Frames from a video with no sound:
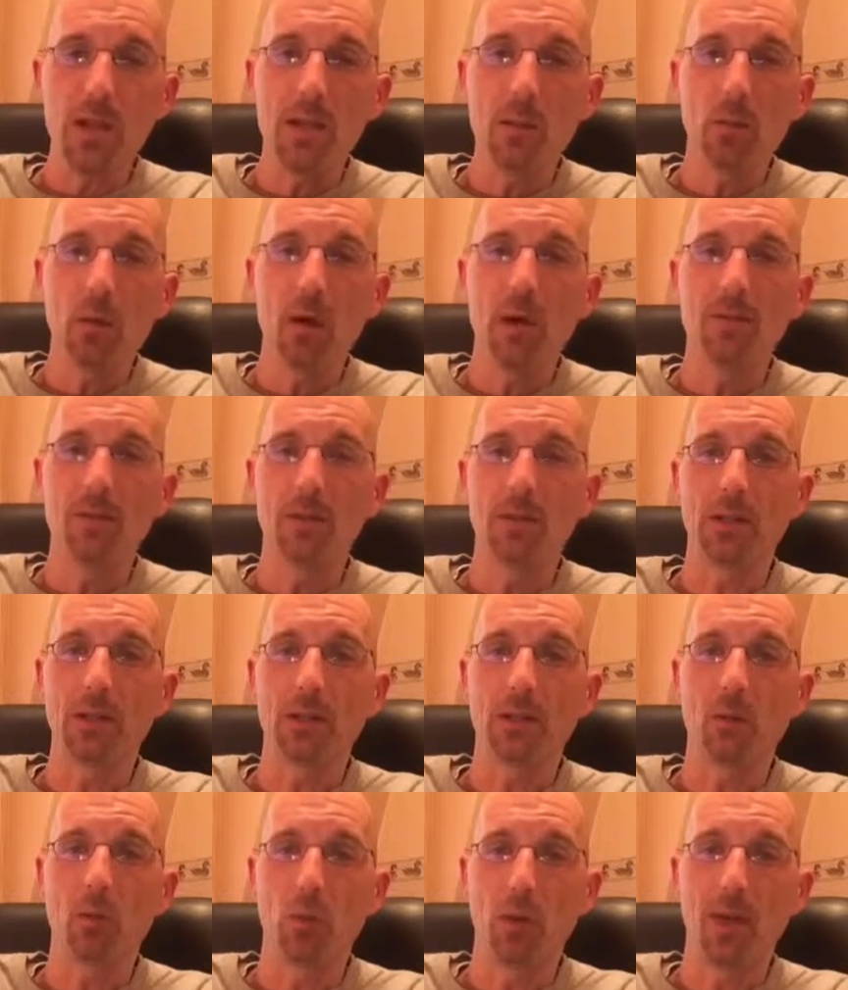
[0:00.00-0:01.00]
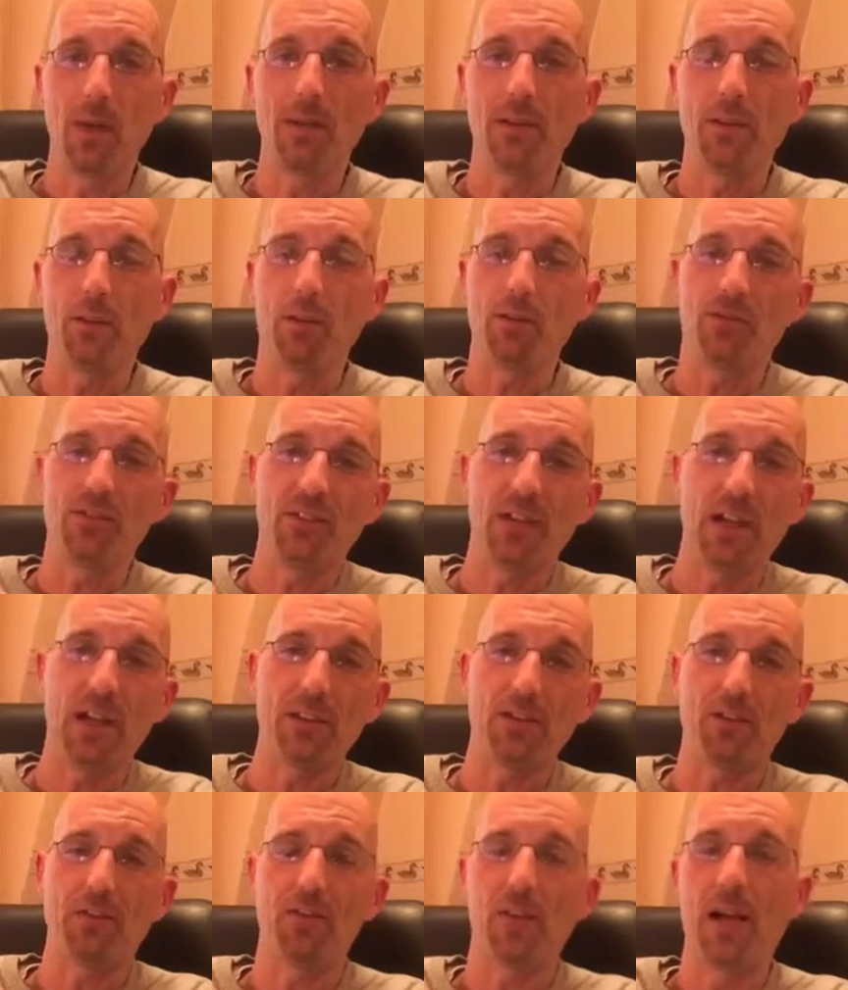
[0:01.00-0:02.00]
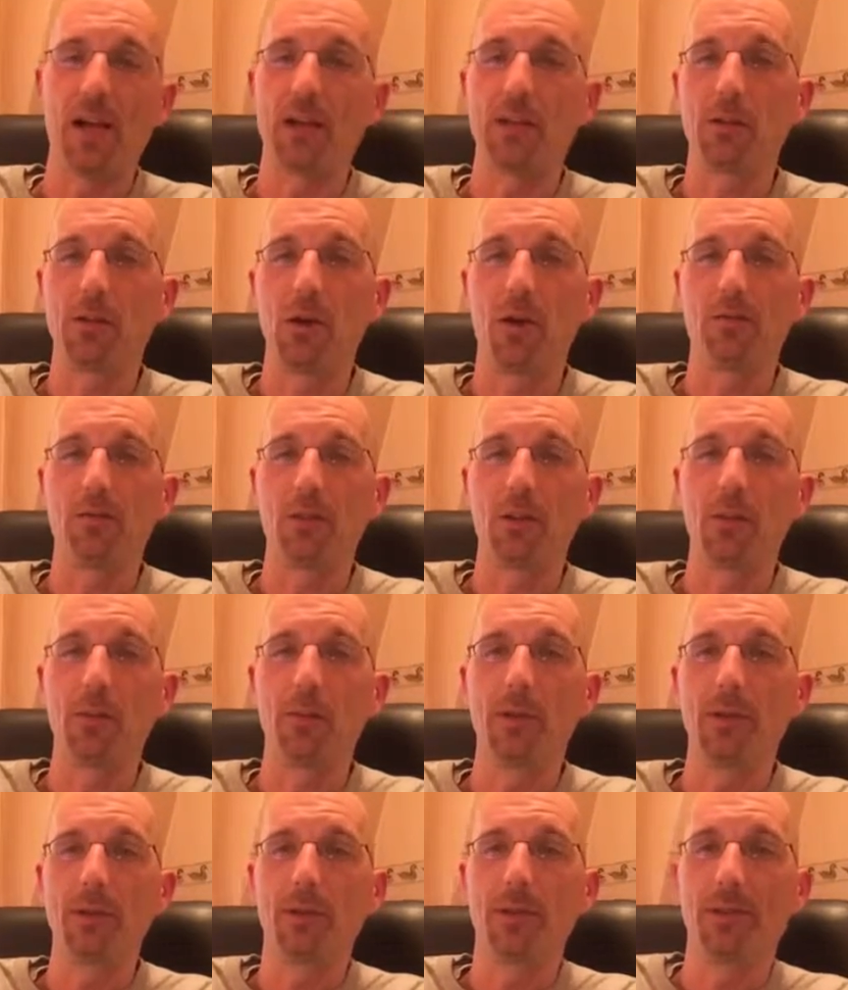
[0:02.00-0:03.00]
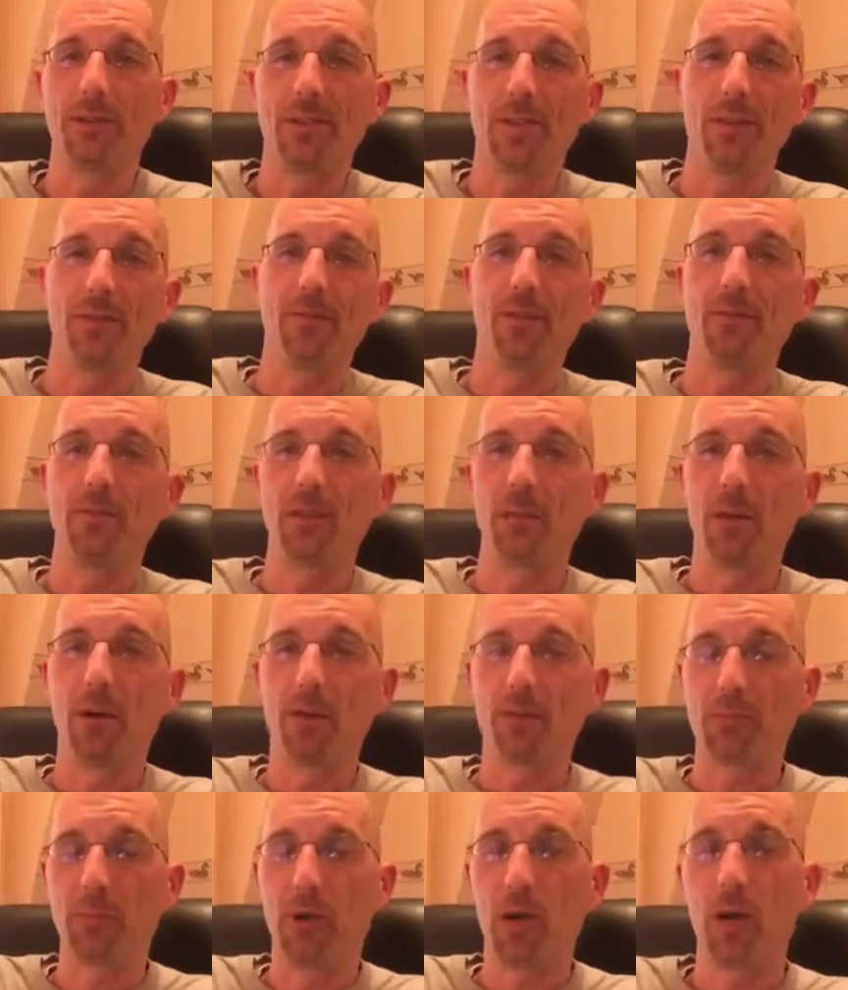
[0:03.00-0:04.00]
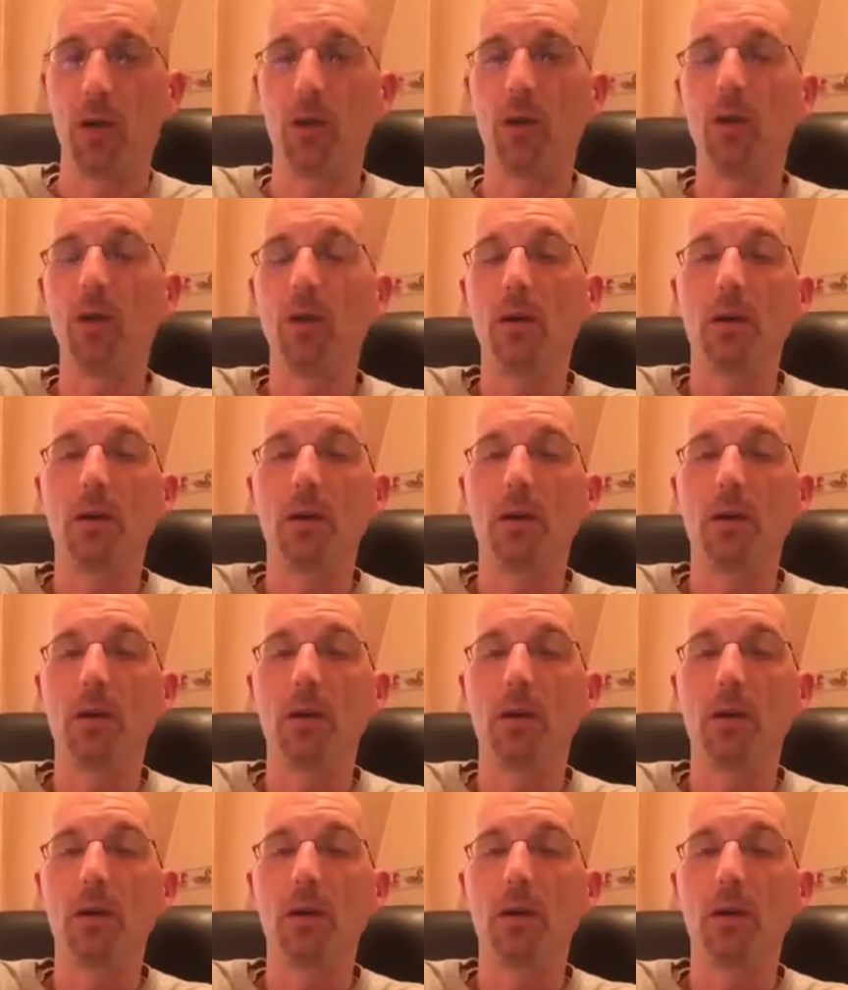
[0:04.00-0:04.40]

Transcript: and we'll have a wind that will start to slacken off a little bit, 10-15 miles per hour.